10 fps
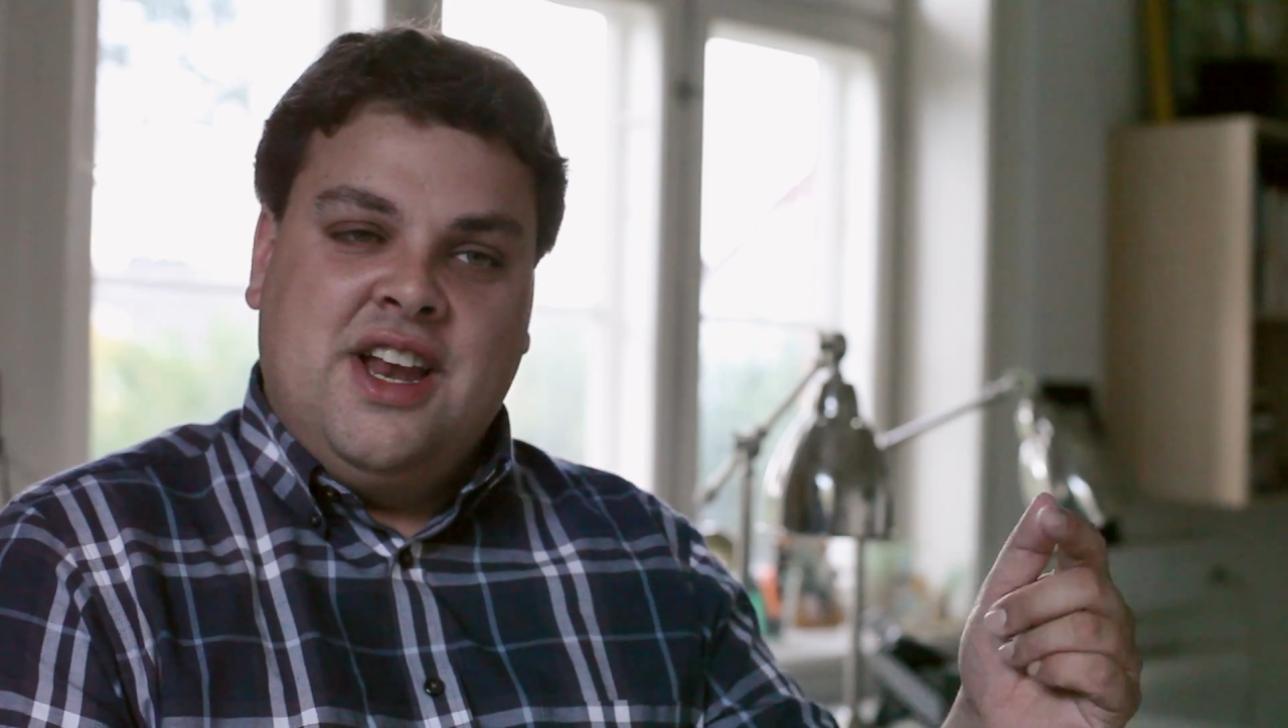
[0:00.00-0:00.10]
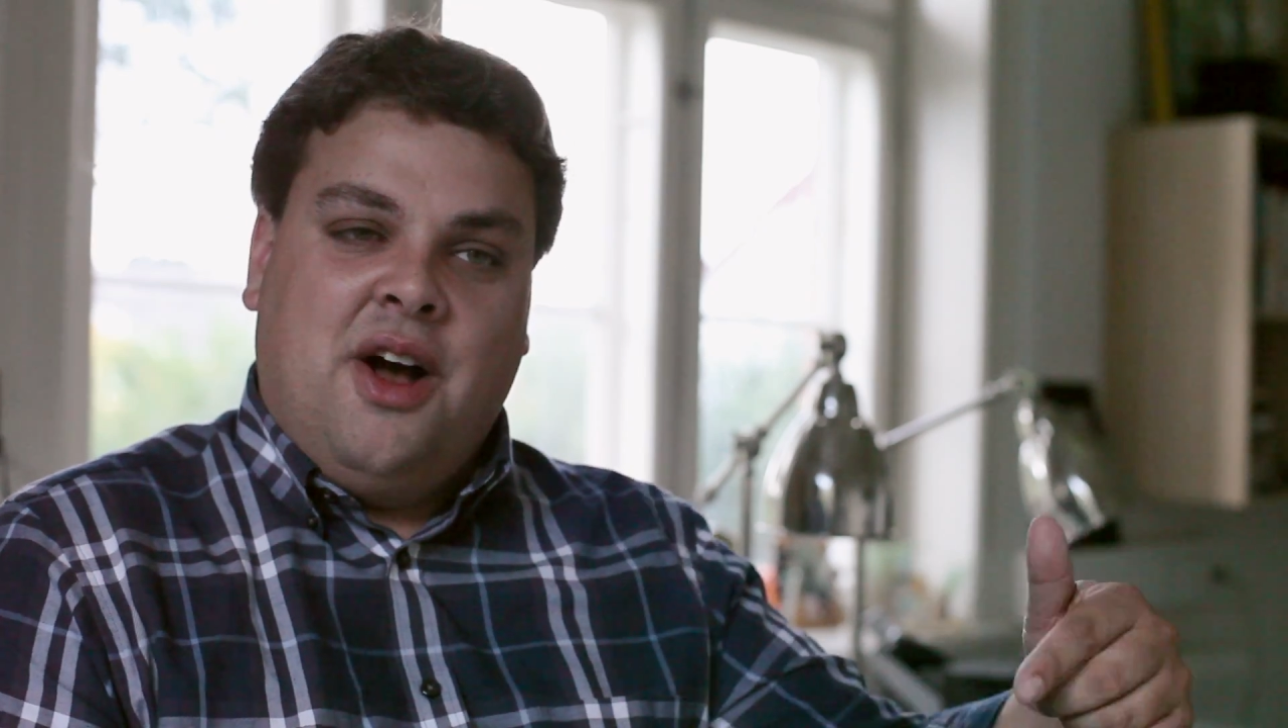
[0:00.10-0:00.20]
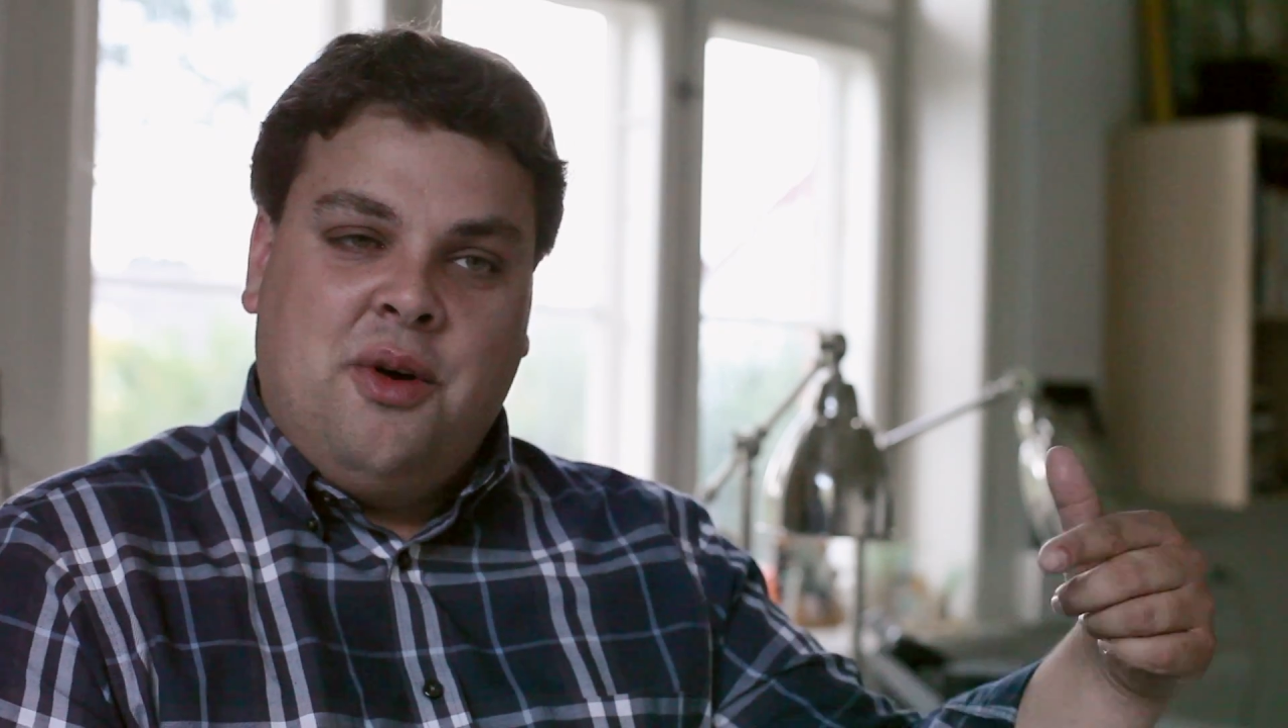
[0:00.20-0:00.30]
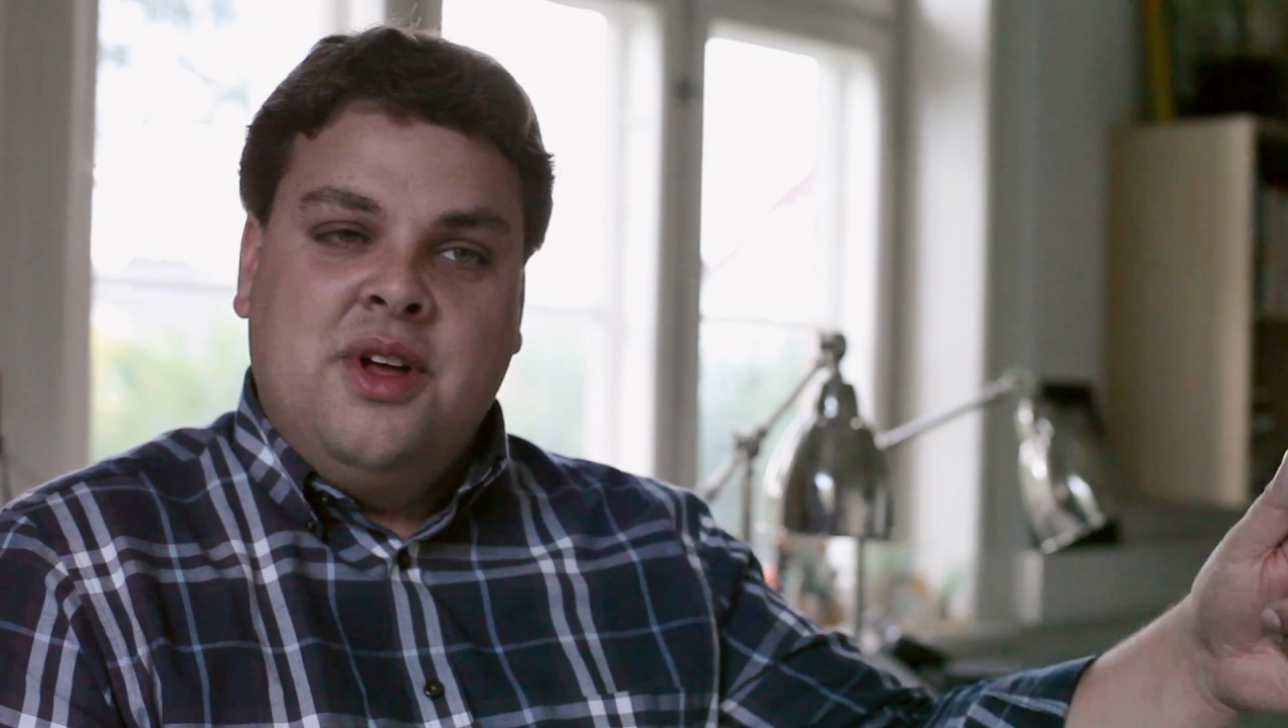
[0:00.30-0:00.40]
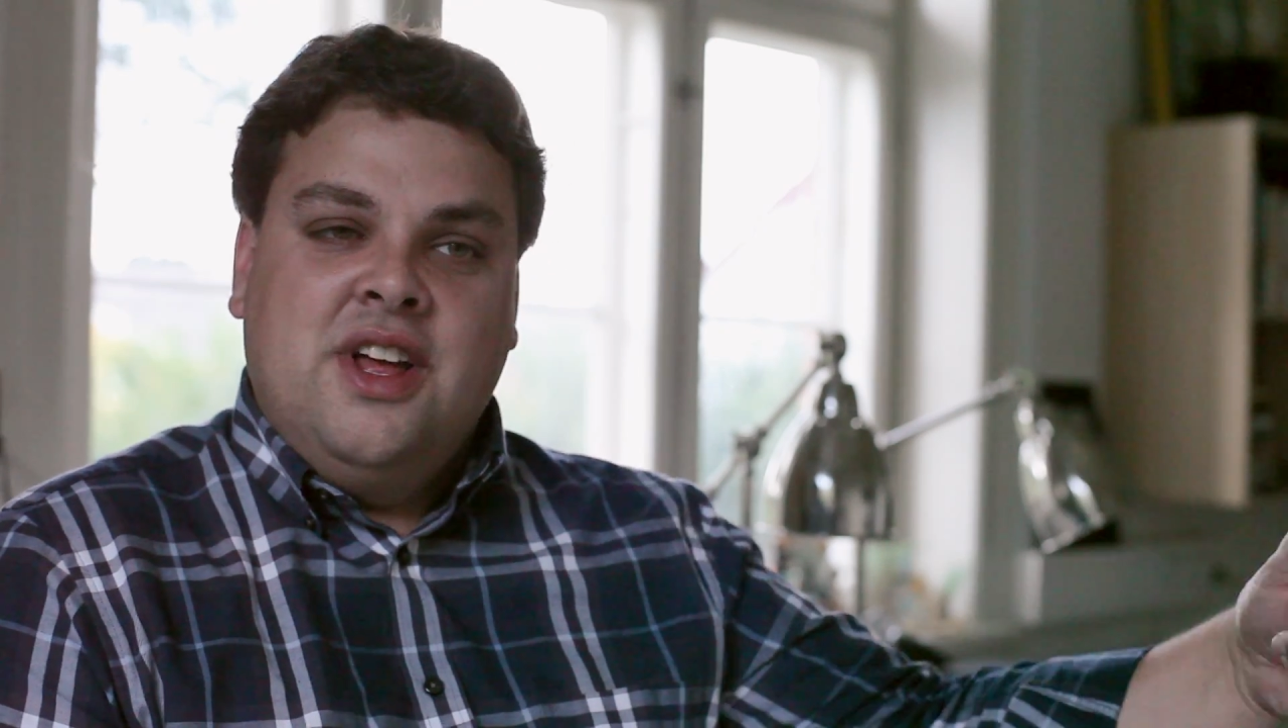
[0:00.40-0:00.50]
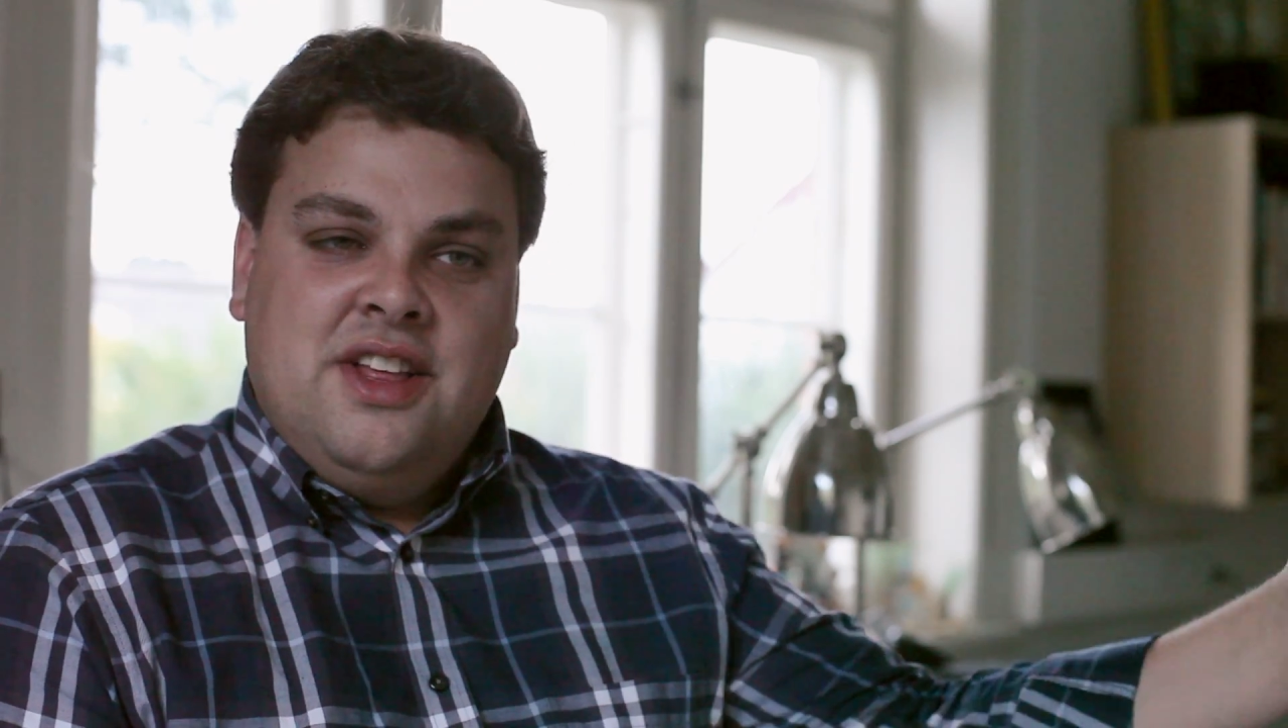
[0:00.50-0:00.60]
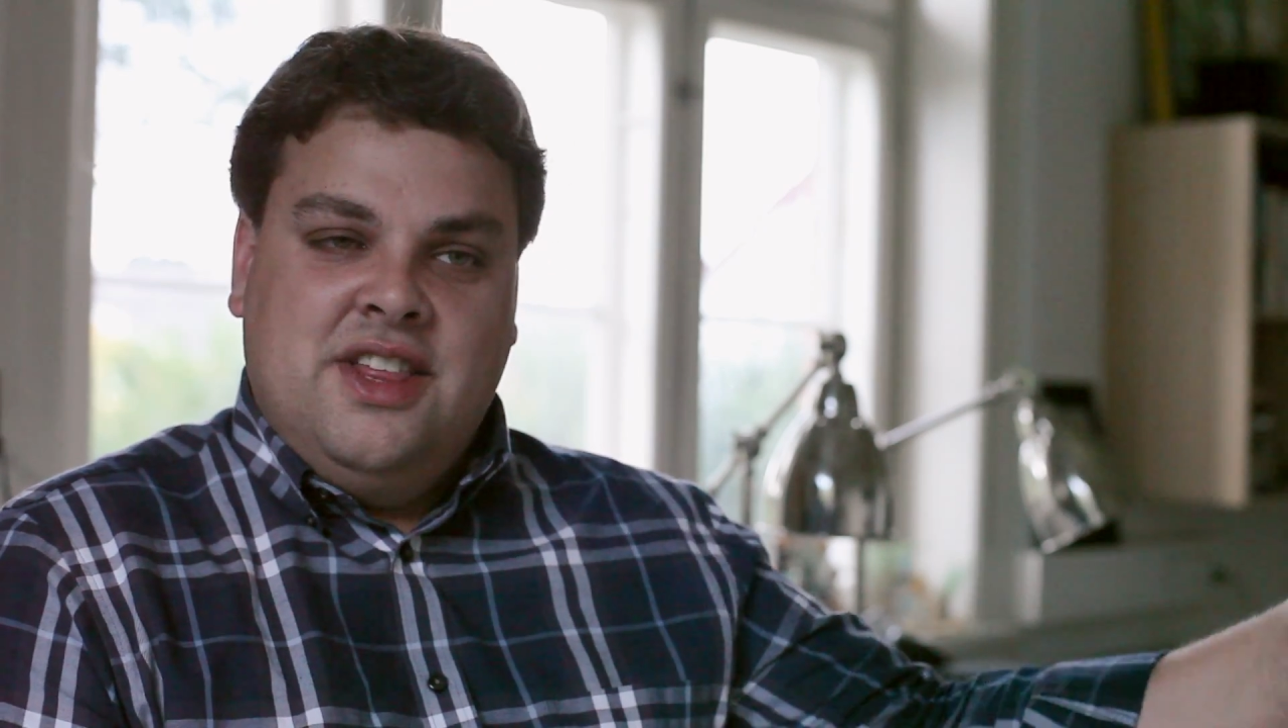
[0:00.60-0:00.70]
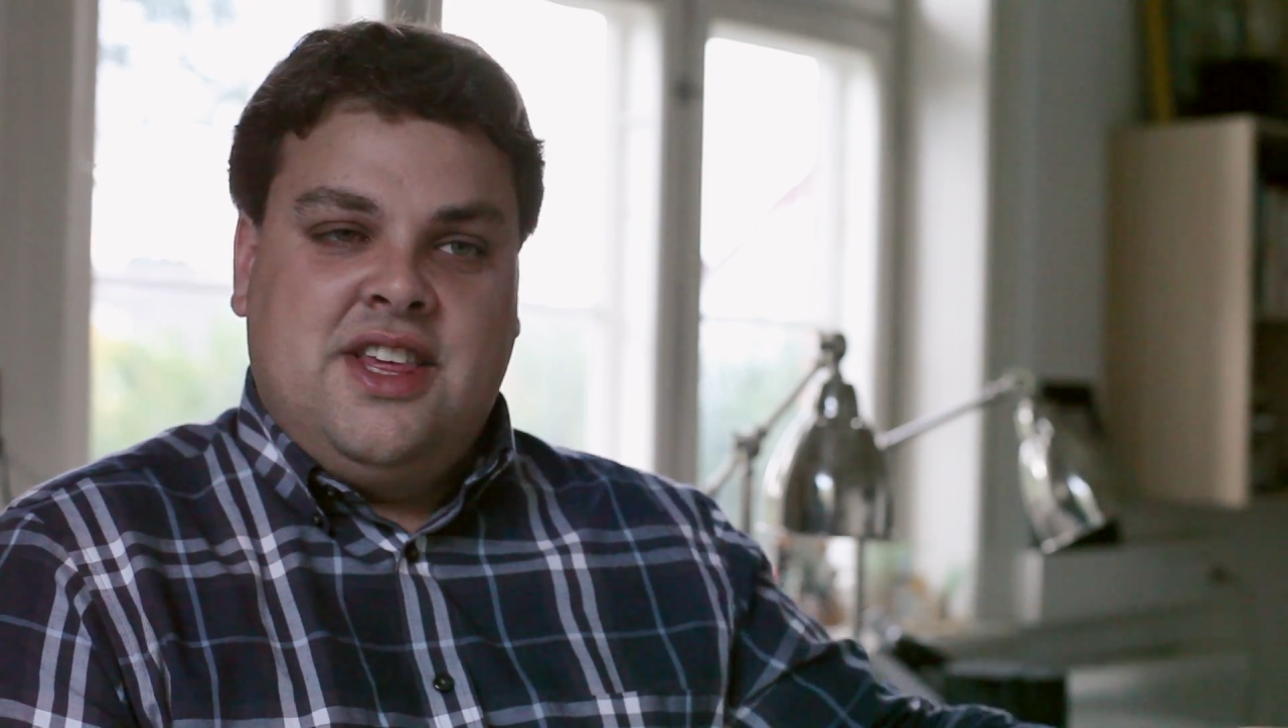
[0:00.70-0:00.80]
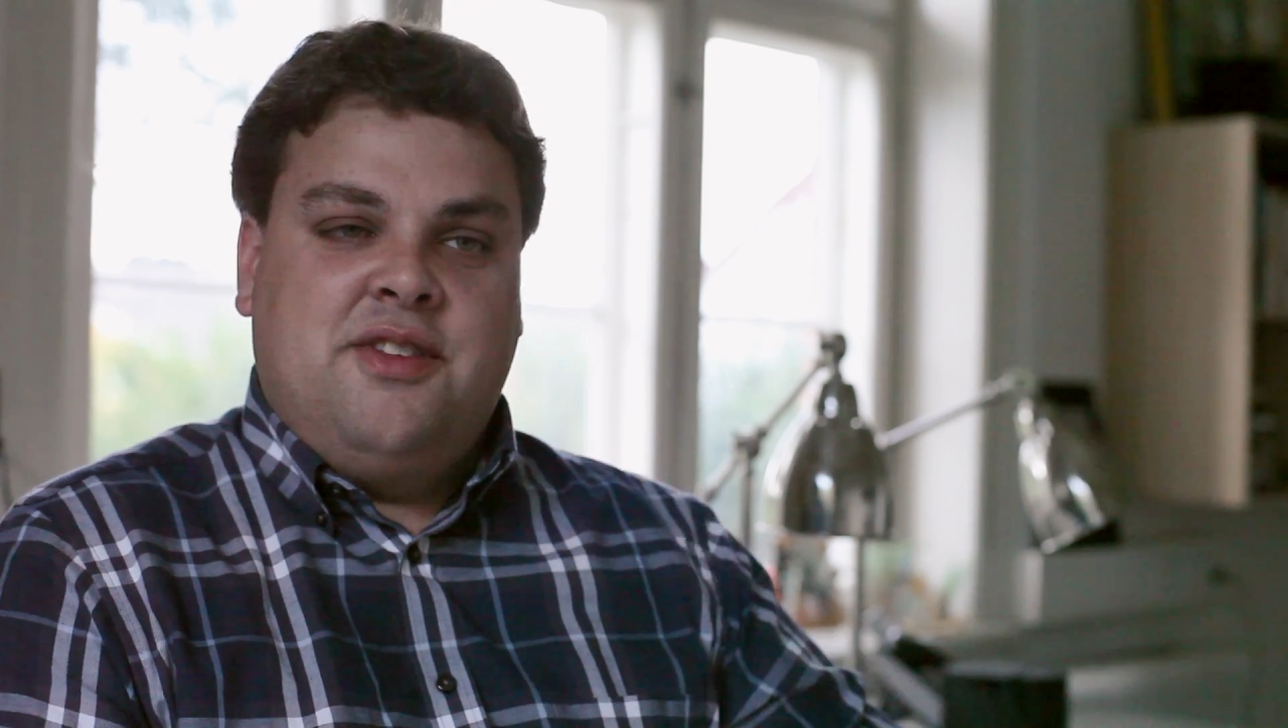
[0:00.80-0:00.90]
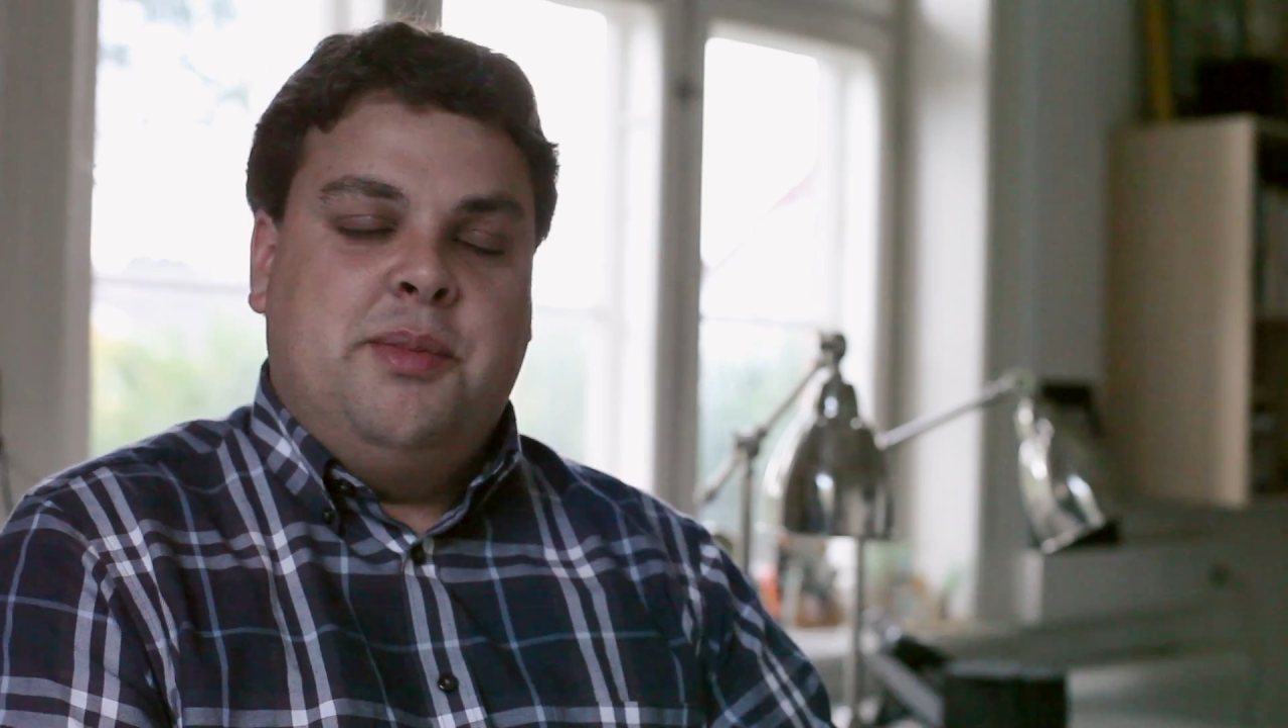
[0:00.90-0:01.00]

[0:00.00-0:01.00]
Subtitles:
now this has